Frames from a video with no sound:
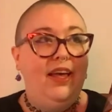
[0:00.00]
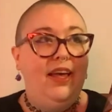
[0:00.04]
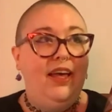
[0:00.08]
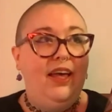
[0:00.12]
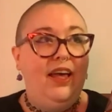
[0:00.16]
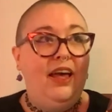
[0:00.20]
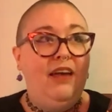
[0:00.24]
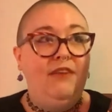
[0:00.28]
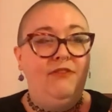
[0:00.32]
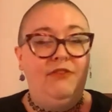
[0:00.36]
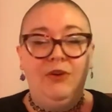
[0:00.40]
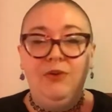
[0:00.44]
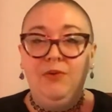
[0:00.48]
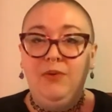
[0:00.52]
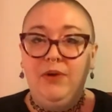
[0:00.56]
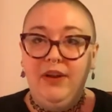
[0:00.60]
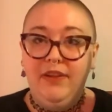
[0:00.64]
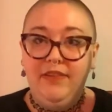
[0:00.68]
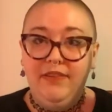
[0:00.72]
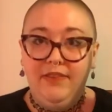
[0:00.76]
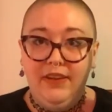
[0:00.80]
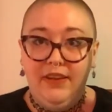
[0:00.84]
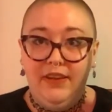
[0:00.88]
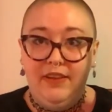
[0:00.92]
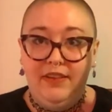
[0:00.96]
If you want
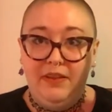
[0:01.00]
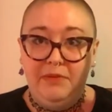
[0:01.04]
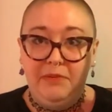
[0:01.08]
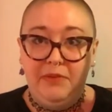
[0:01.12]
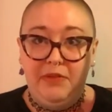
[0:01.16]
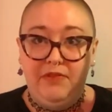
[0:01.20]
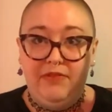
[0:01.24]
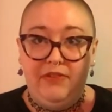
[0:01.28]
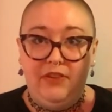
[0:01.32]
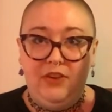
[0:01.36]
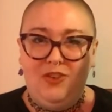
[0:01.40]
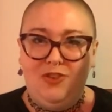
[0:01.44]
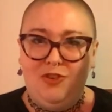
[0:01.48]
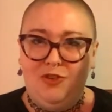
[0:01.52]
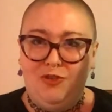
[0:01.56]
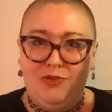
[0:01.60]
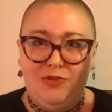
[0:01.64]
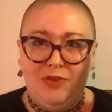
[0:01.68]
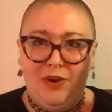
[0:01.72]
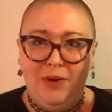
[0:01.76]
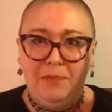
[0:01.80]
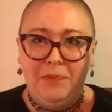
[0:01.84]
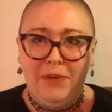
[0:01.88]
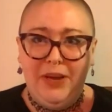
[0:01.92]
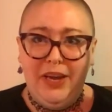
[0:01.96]
to see some of the
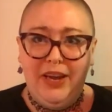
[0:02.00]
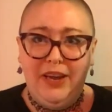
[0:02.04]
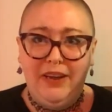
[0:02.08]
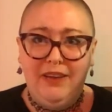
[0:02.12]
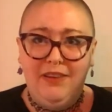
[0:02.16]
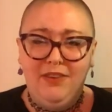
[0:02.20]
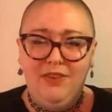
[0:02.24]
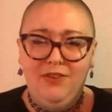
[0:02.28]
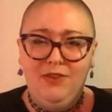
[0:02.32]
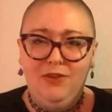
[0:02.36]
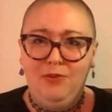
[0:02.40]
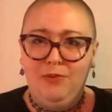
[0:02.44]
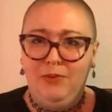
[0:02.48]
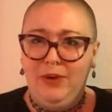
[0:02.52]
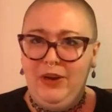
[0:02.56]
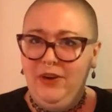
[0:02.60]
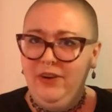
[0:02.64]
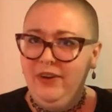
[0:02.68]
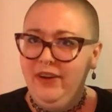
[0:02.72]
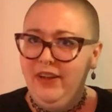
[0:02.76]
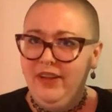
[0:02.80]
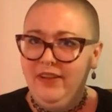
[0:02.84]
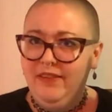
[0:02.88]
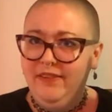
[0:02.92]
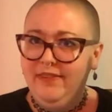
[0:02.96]
trippiest,
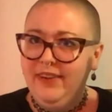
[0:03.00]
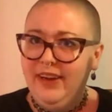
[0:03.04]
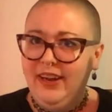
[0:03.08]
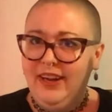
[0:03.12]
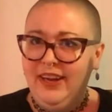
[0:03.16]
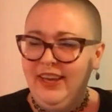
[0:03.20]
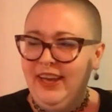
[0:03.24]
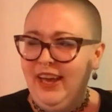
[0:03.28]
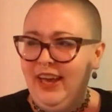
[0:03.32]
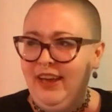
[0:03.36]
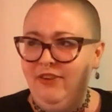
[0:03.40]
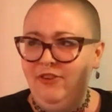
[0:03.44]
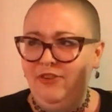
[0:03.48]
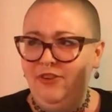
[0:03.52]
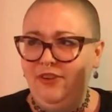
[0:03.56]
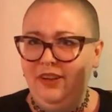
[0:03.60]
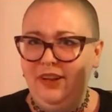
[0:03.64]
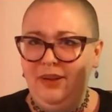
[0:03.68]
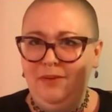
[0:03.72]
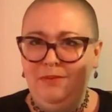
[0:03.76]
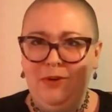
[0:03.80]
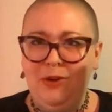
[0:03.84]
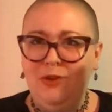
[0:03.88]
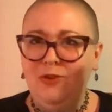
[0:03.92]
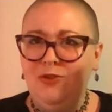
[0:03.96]
weirdest, and
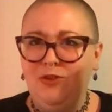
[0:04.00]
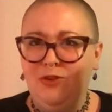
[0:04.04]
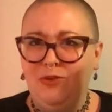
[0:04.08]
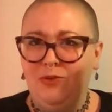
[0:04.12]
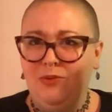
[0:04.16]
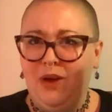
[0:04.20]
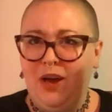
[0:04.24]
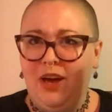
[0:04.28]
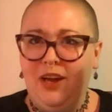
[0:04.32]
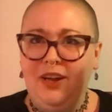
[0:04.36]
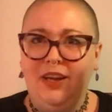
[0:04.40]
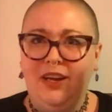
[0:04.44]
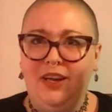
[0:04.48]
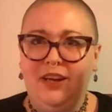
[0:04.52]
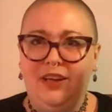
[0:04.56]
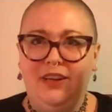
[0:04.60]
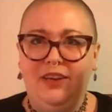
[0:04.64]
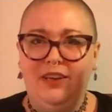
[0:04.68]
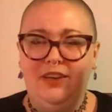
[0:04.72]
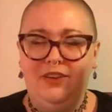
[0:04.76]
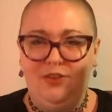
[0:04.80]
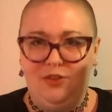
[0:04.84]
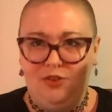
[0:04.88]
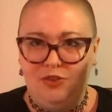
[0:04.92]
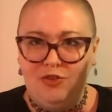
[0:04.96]
occasionally most
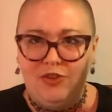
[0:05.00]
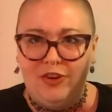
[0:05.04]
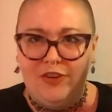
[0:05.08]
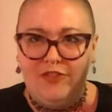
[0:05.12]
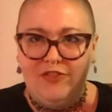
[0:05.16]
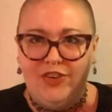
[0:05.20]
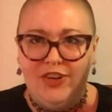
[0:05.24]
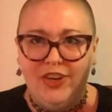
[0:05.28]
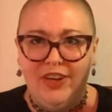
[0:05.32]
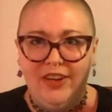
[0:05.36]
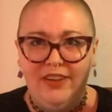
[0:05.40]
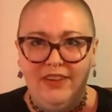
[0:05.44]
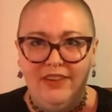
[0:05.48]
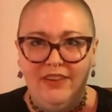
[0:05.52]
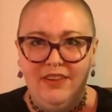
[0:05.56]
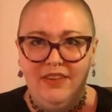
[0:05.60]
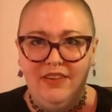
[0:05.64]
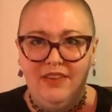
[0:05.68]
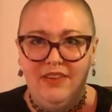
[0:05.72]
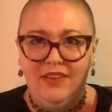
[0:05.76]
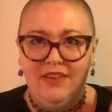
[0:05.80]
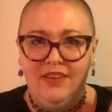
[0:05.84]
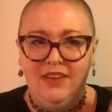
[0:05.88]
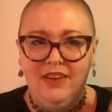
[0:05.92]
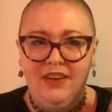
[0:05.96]
erotic
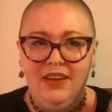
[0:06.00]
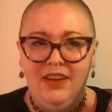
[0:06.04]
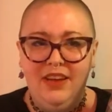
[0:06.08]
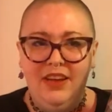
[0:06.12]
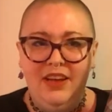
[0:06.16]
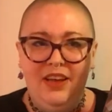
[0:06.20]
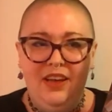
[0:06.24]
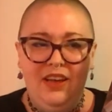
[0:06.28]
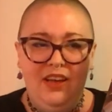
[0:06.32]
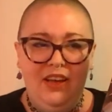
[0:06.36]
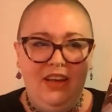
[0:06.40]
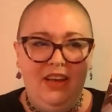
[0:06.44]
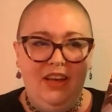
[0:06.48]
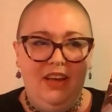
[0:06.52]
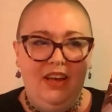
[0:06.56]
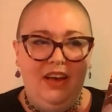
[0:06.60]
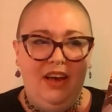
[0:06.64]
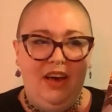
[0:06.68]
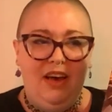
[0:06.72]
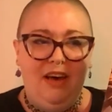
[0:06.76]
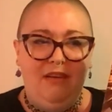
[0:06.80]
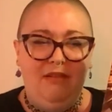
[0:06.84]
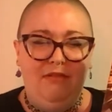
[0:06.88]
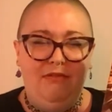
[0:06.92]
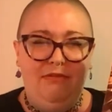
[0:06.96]
descriptions
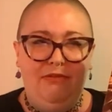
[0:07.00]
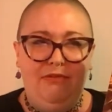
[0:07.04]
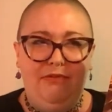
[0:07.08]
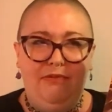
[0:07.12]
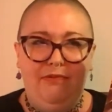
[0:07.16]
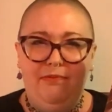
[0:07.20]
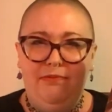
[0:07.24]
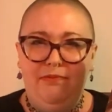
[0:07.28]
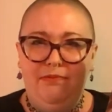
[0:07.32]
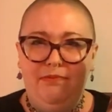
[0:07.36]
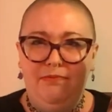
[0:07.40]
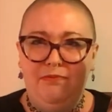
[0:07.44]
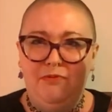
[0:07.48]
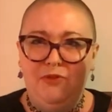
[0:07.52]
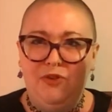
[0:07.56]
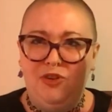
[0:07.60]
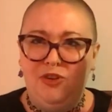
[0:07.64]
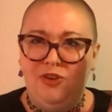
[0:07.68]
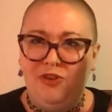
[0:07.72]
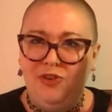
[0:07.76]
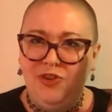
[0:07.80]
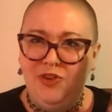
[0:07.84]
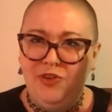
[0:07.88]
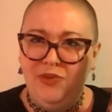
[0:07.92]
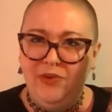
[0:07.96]
of
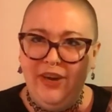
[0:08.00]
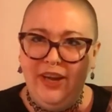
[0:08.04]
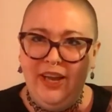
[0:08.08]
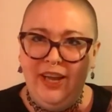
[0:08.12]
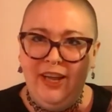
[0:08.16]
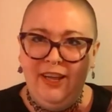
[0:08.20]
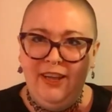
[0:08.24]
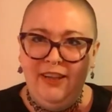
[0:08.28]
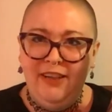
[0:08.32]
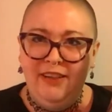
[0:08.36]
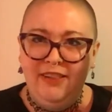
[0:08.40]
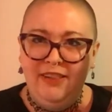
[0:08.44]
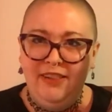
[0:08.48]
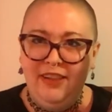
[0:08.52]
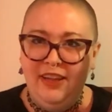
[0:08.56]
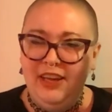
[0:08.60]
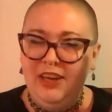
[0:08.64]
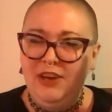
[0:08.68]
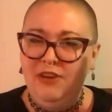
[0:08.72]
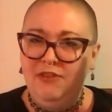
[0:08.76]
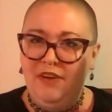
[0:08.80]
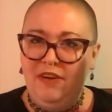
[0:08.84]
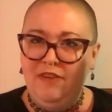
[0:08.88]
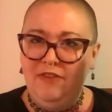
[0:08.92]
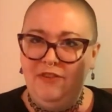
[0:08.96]
surgery that
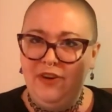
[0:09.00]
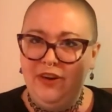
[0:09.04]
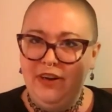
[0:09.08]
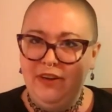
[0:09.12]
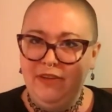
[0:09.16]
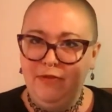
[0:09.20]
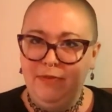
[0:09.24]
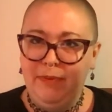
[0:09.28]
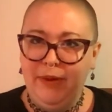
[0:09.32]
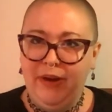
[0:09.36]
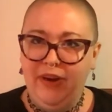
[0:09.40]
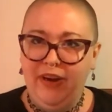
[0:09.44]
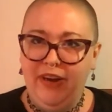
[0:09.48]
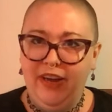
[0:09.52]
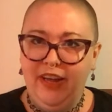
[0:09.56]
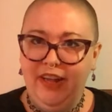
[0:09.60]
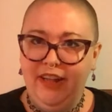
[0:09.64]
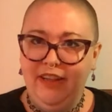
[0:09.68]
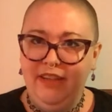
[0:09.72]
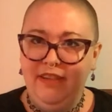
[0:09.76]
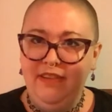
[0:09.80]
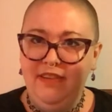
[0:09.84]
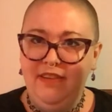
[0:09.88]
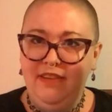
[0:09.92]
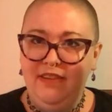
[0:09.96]
you've ever
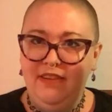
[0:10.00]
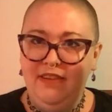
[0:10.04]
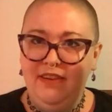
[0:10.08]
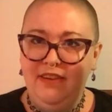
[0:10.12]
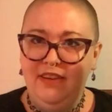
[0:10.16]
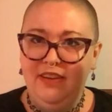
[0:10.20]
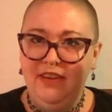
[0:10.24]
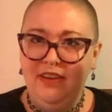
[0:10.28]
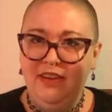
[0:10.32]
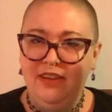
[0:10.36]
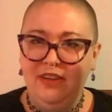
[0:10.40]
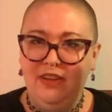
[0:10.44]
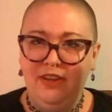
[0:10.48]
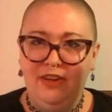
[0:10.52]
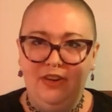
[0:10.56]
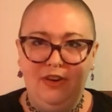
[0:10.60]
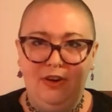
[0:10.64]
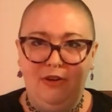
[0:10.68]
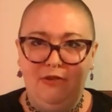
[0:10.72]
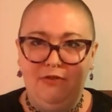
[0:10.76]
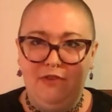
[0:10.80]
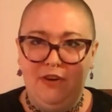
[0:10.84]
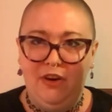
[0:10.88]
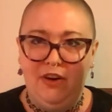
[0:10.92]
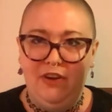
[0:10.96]
experienced, look
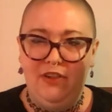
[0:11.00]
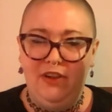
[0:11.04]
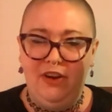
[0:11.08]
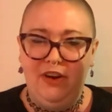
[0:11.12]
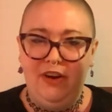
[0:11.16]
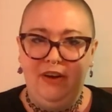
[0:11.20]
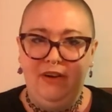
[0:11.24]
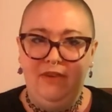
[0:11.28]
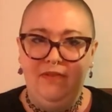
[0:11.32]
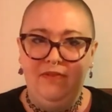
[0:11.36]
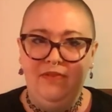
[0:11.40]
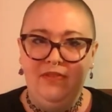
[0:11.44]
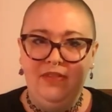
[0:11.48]
no further.